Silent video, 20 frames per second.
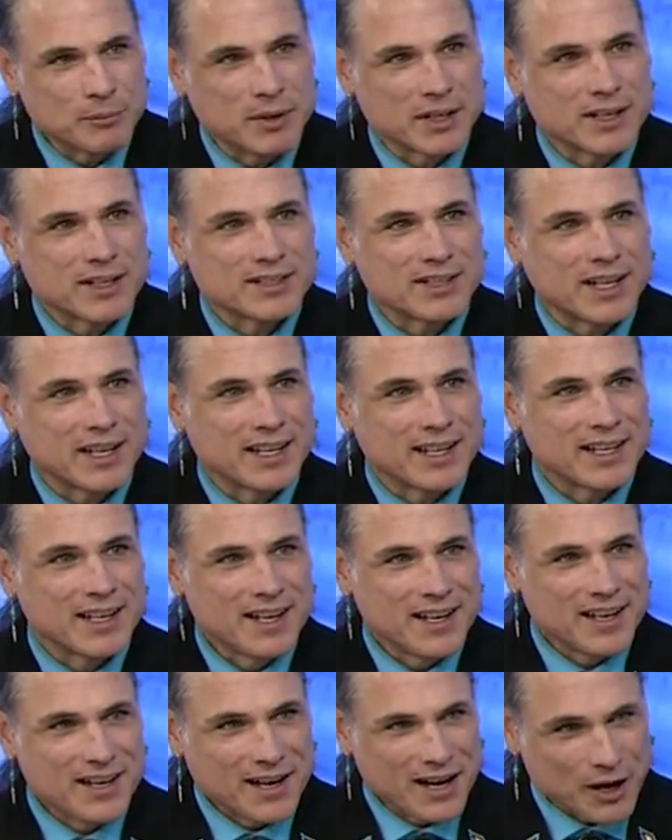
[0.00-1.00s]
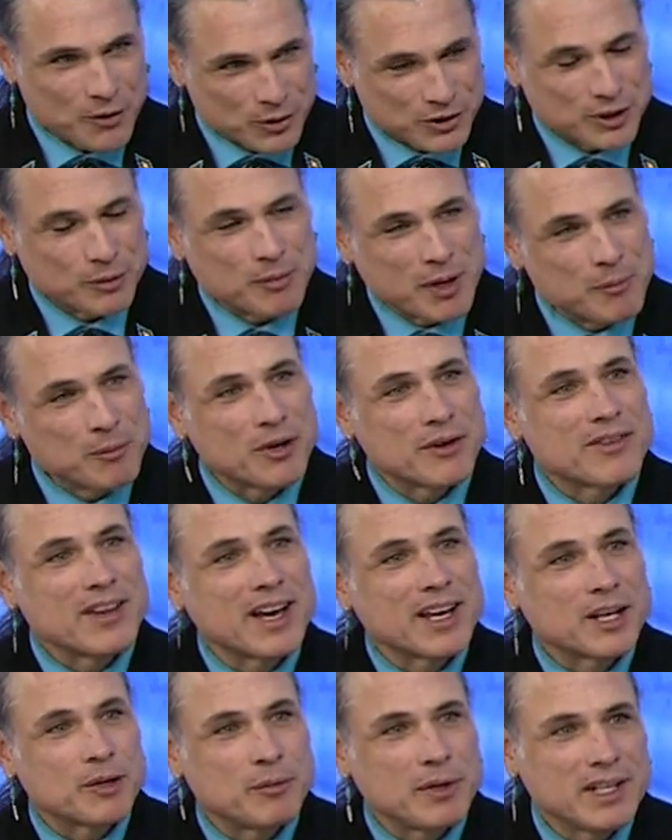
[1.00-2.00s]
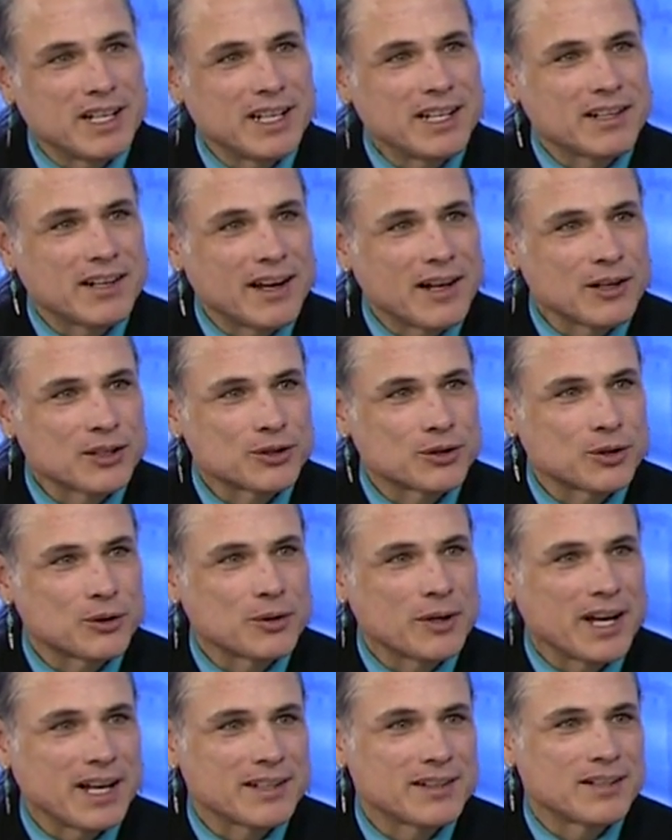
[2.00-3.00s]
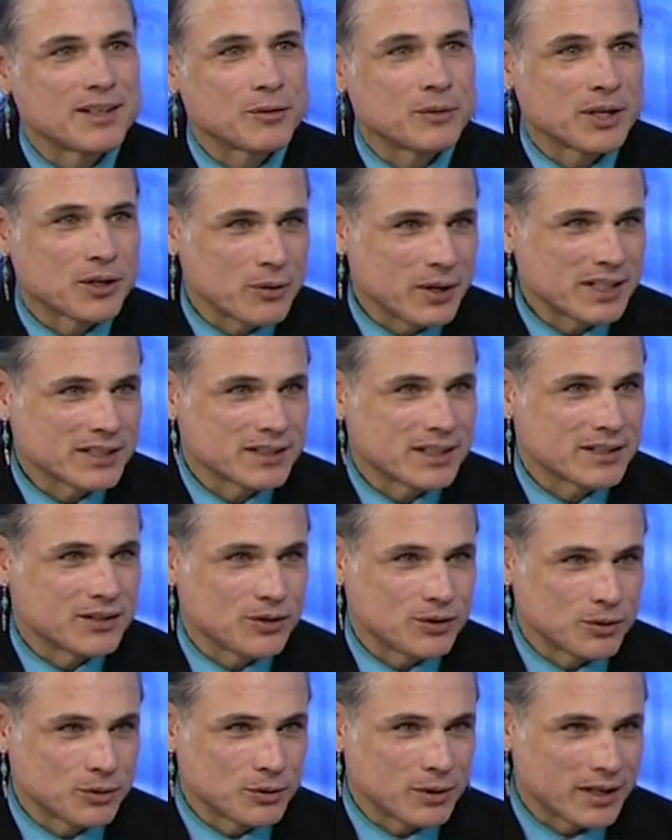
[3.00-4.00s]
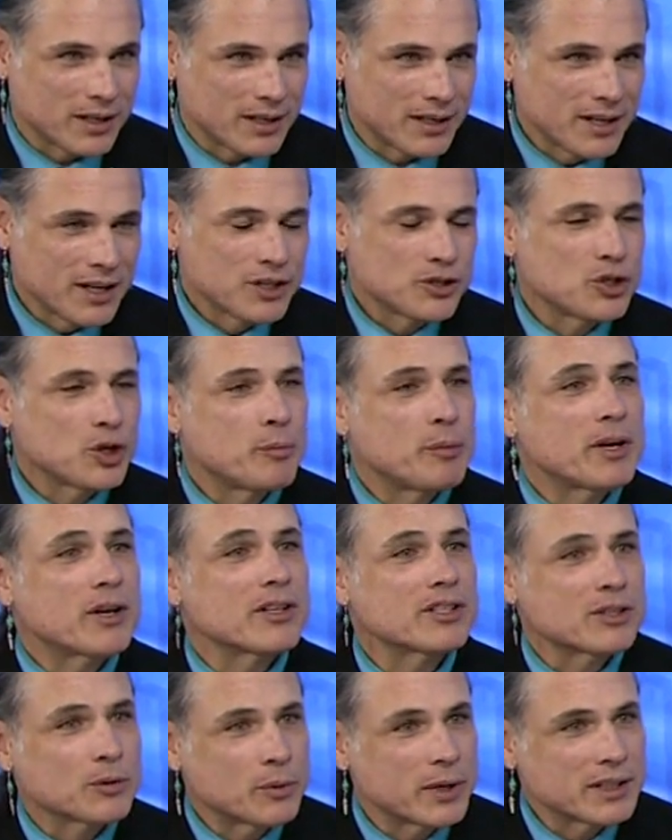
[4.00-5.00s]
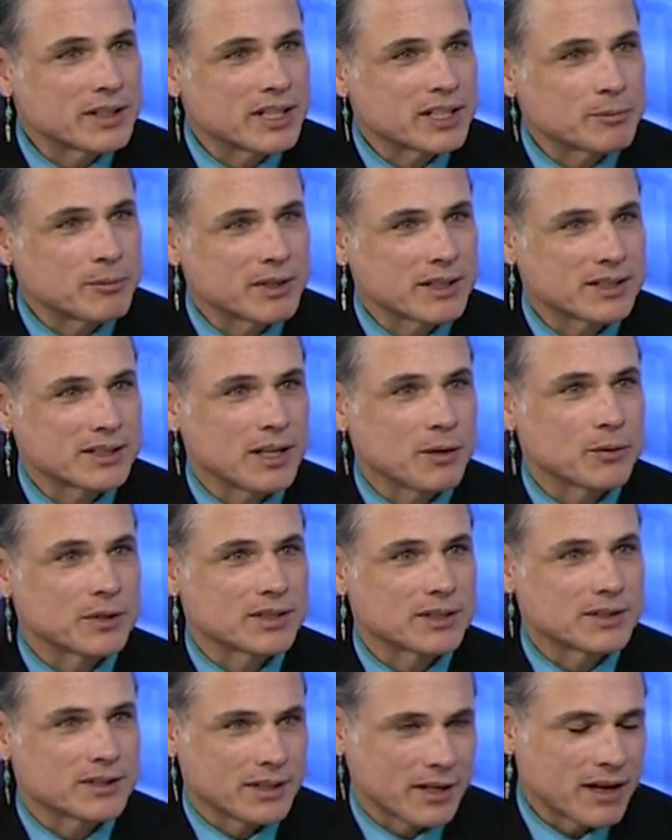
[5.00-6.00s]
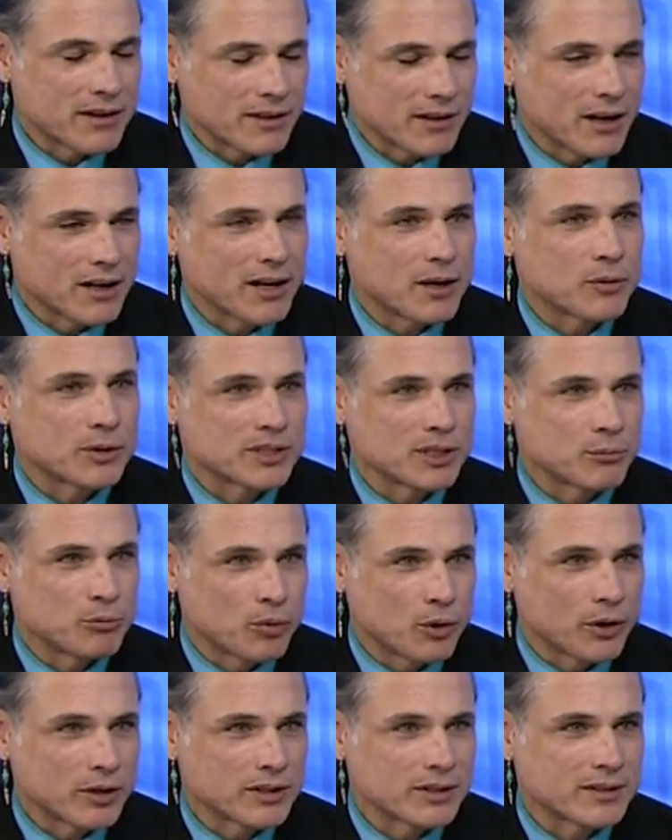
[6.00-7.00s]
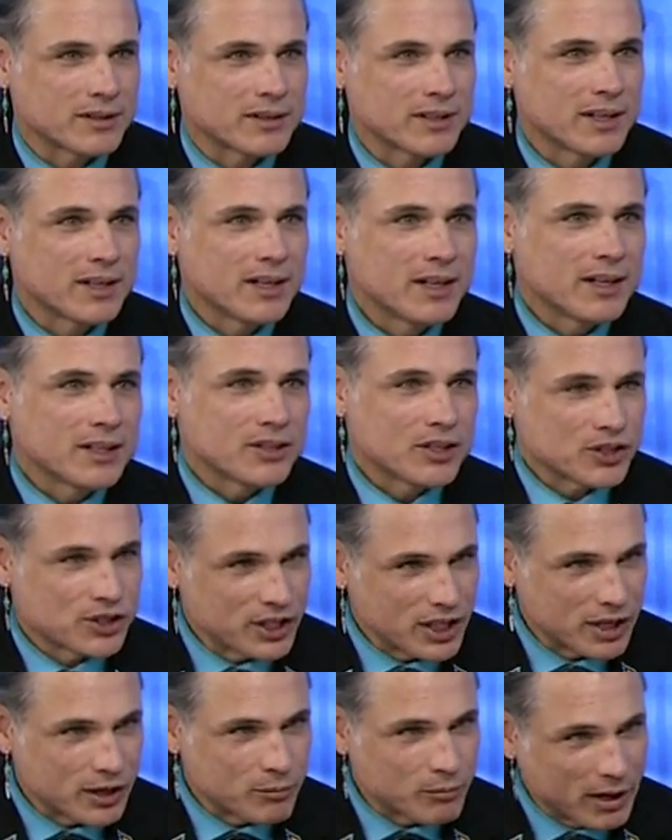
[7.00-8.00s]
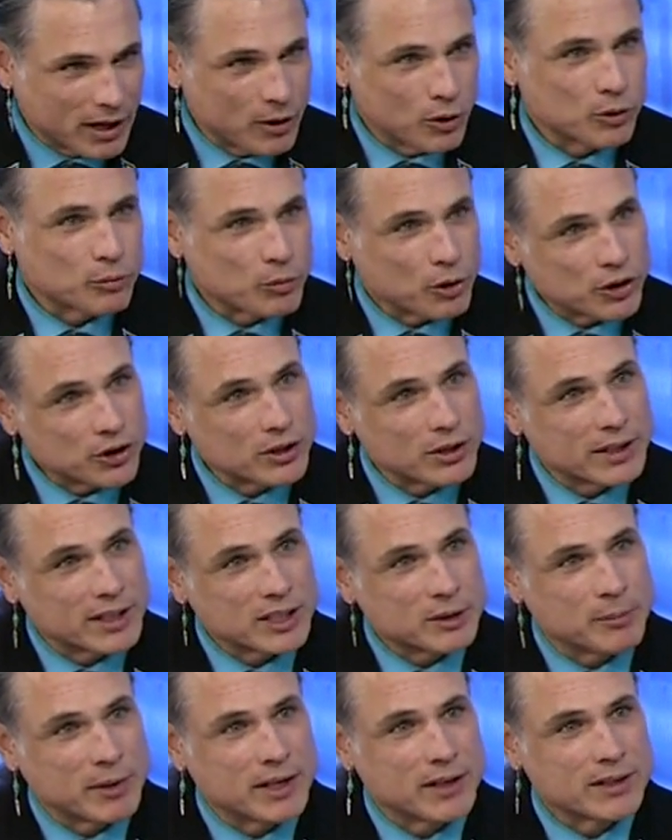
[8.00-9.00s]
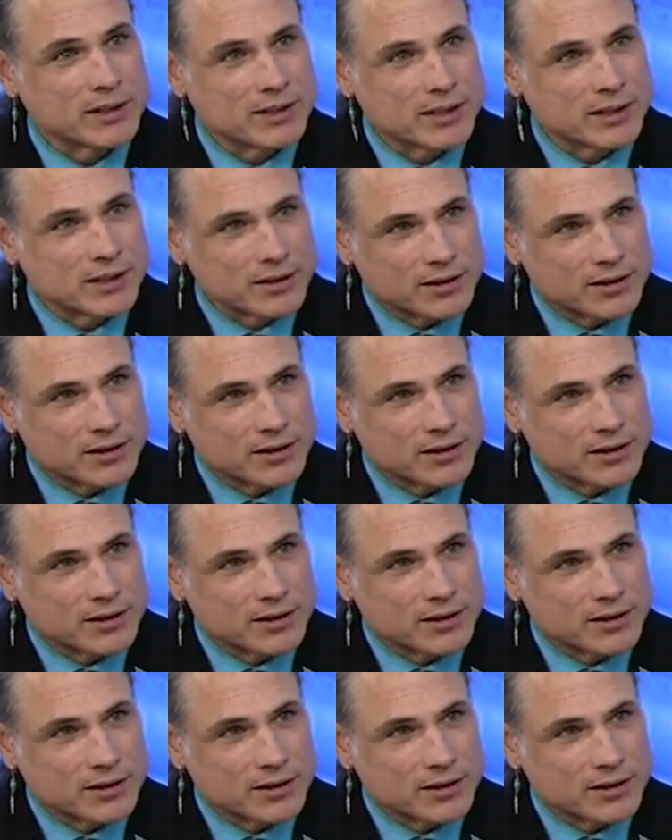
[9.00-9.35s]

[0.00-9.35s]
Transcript: because I was a member of that committee, and I also had requested to appear as a witness because I thought I was important to share my own personal experiences